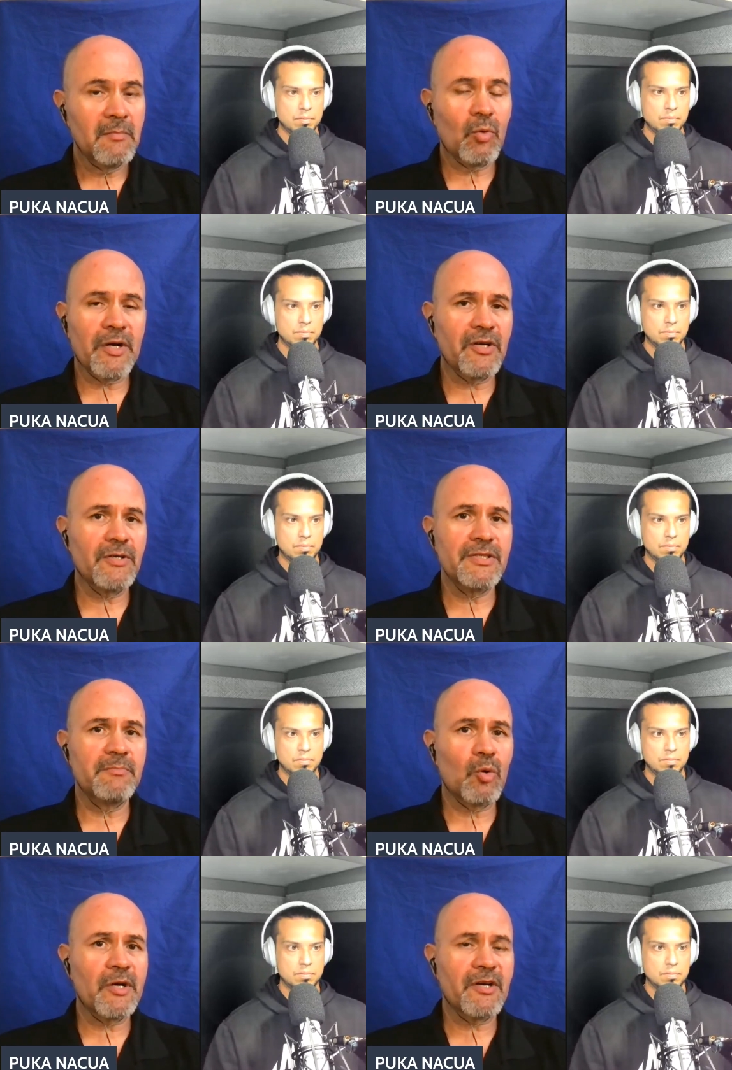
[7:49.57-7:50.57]
Speaker 1: more encourage
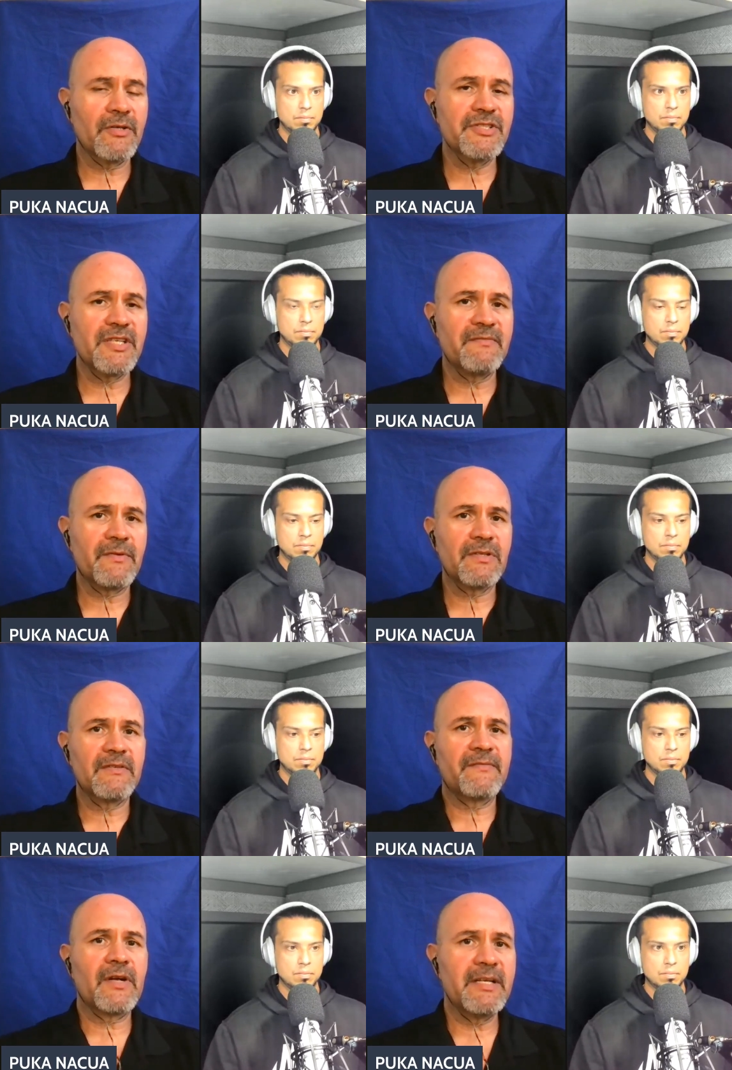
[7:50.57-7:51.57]
more encouraging
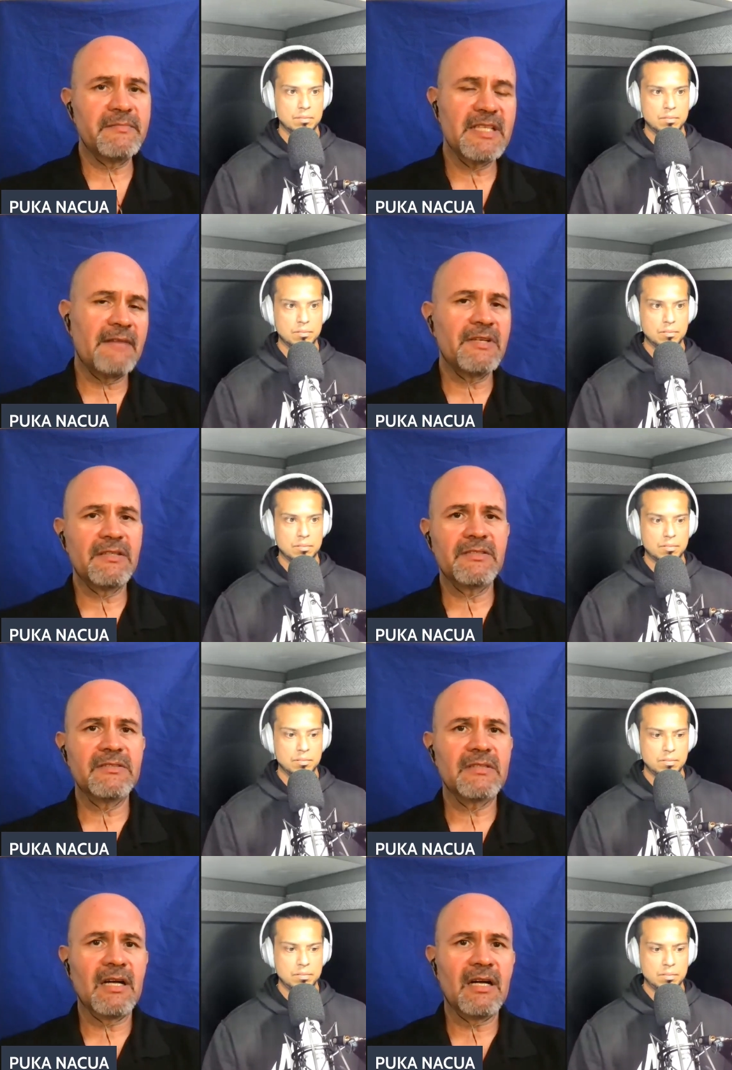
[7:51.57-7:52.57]
for for him to have
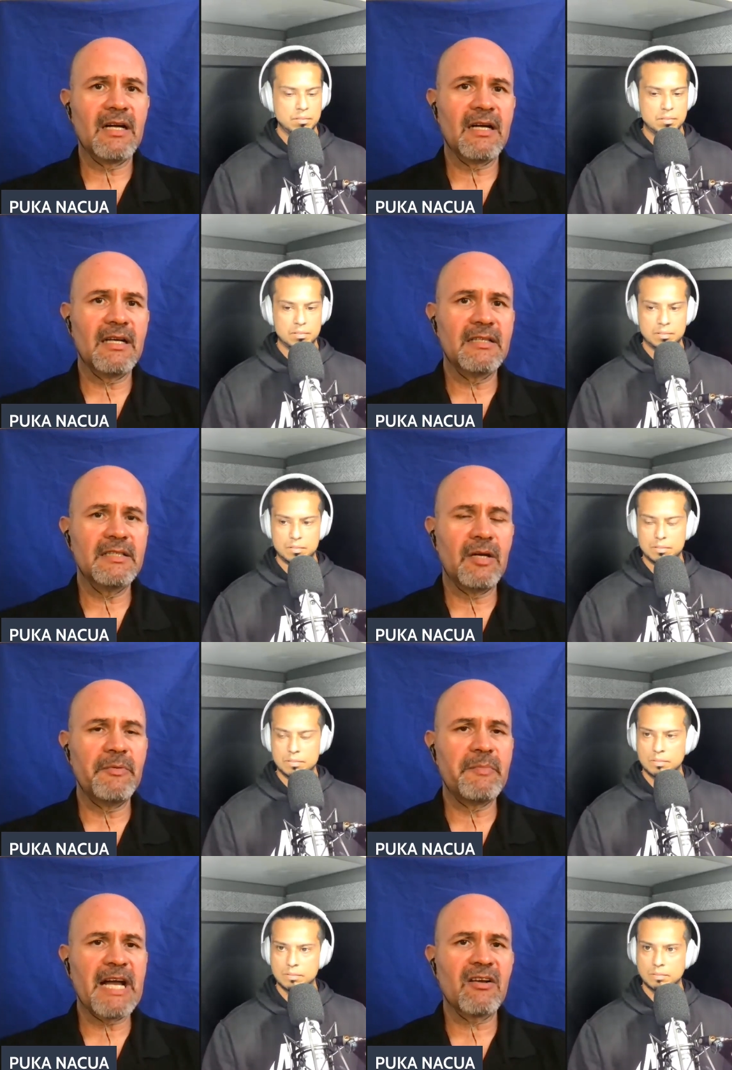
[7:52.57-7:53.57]
another uh, you know
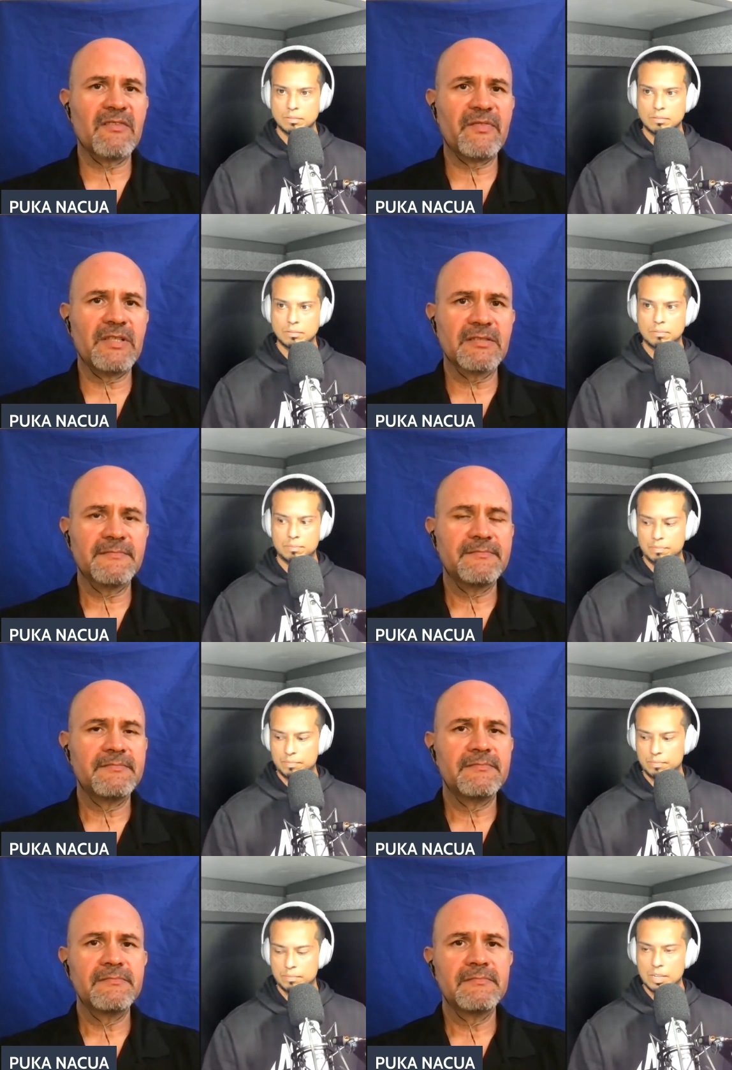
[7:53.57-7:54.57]
be back on the field?
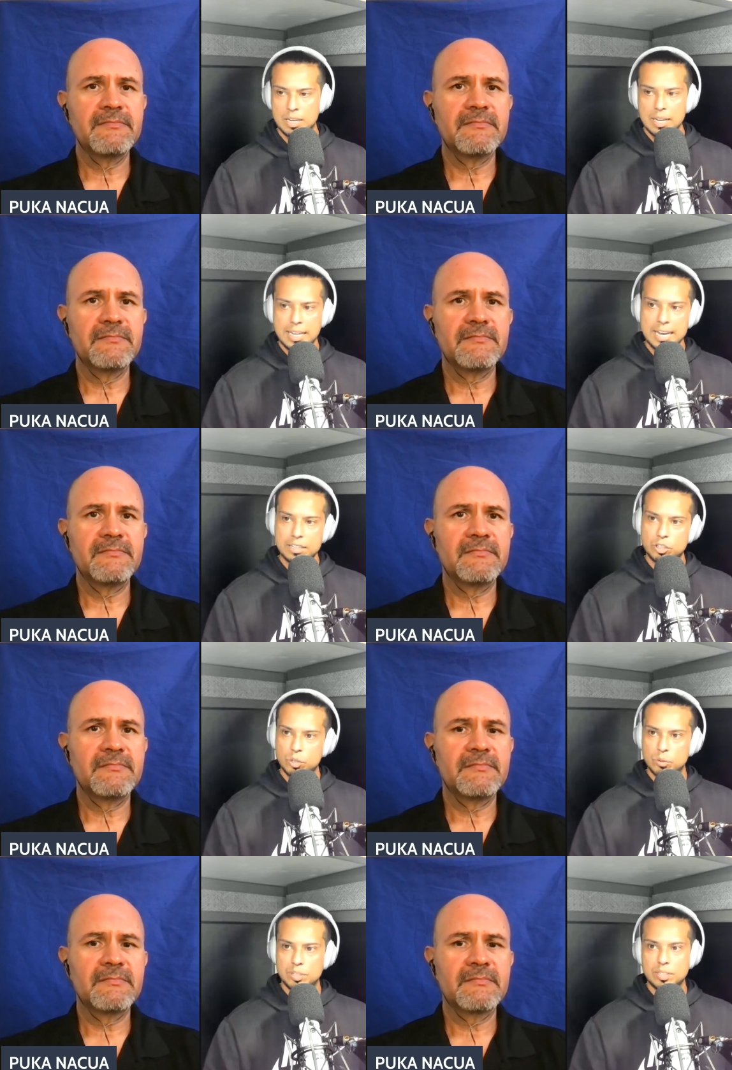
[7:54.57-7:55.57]
Yeah,
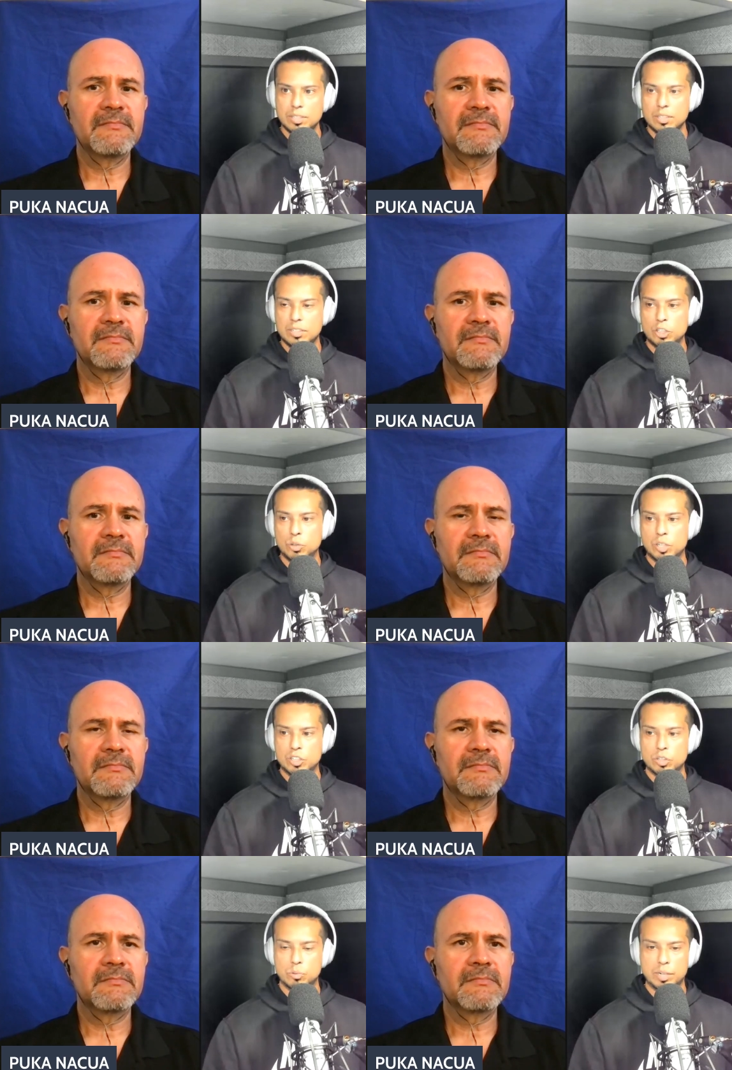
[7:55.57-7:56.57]
Speaker 2: so this is a
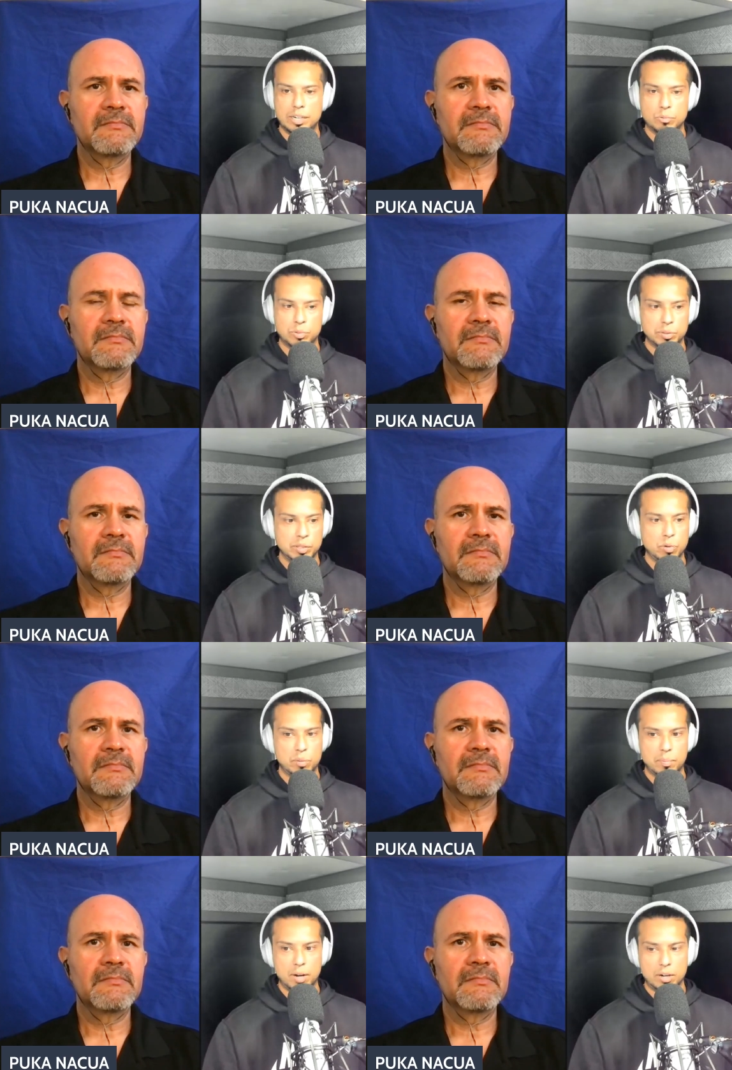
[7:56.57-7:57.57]
situation where we really want to
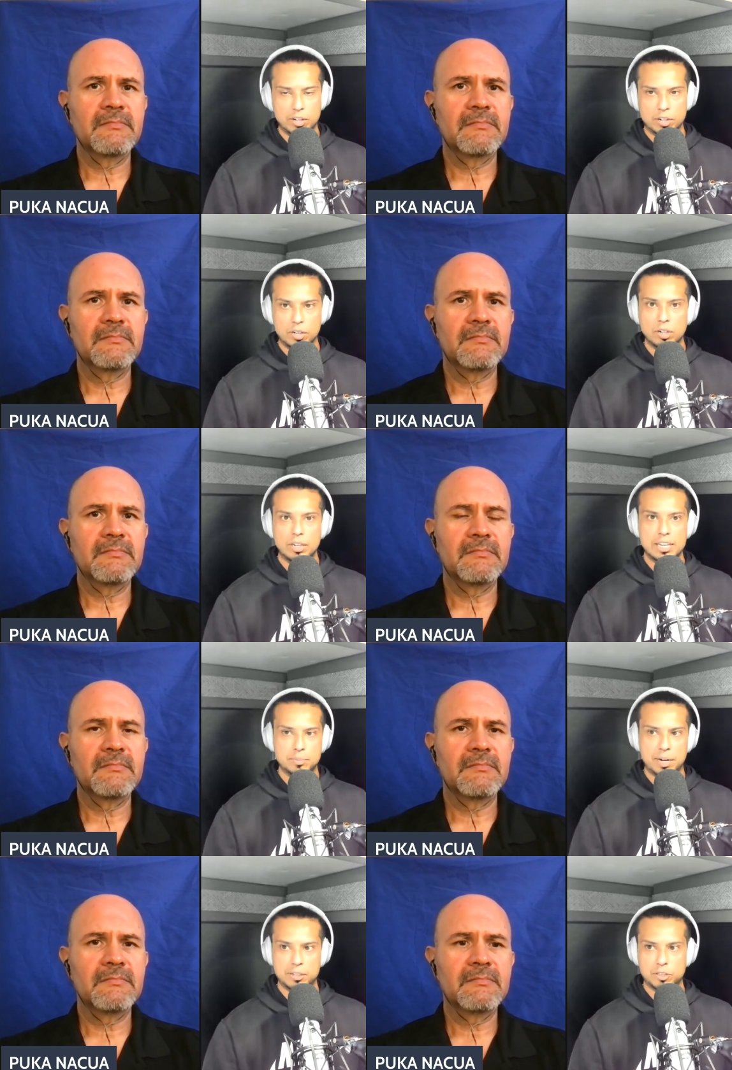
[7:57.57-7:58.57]
monitor his
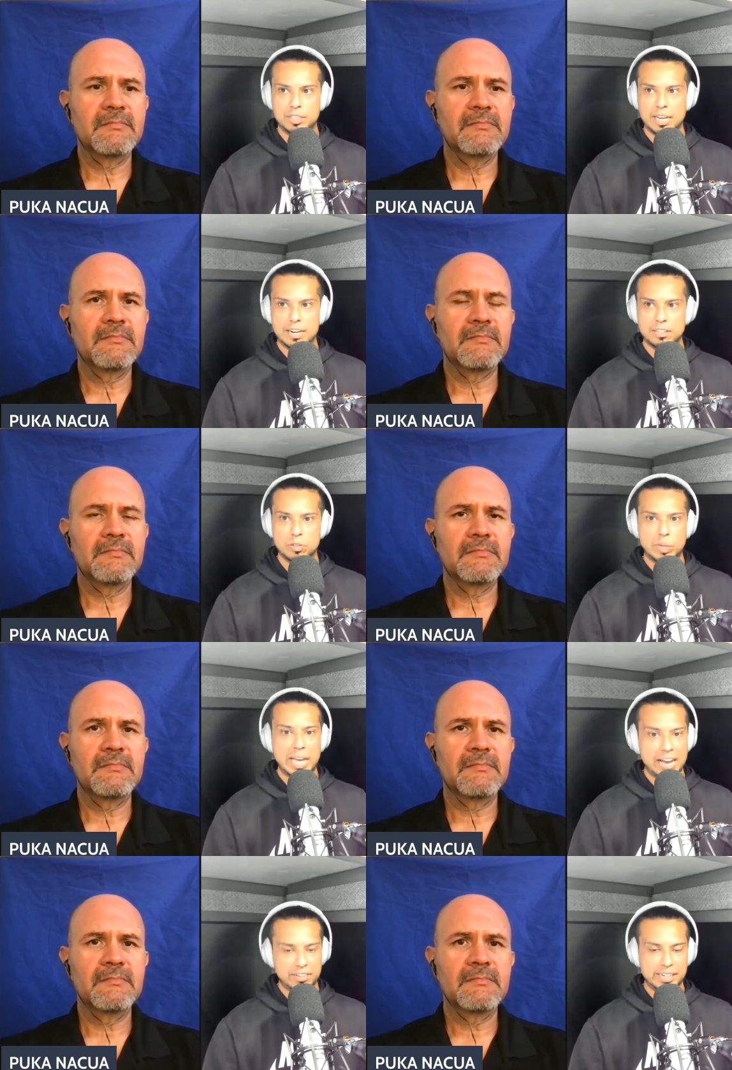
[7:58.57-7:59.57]
practice status, and we
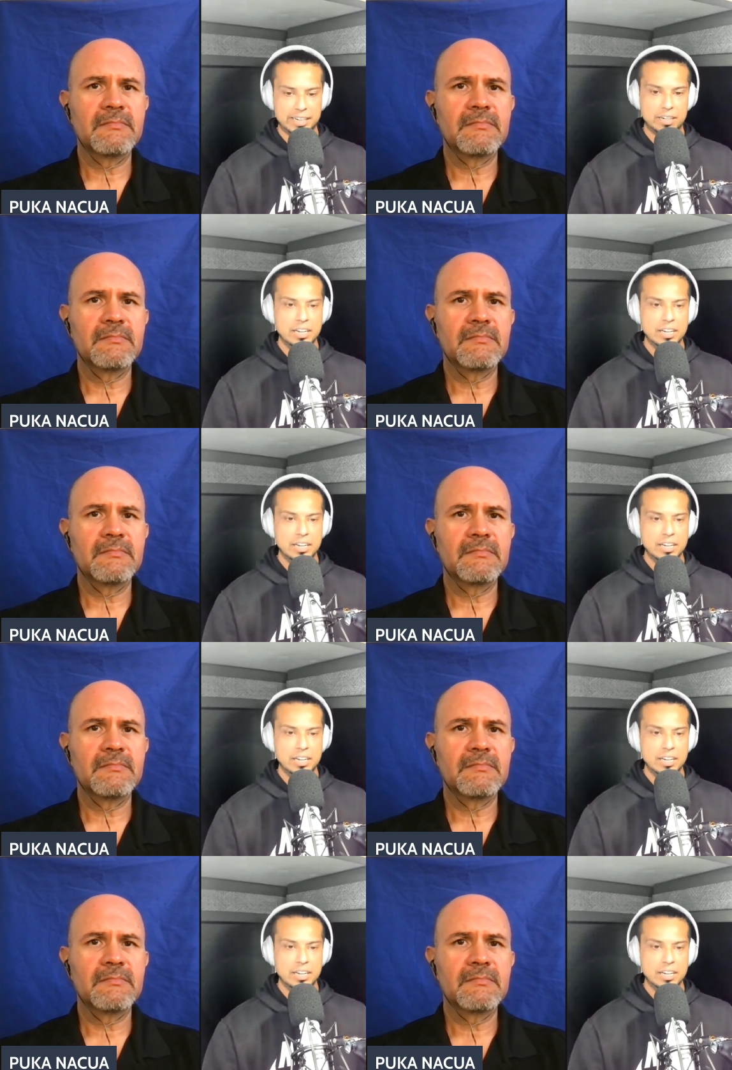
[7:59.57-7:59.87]
have again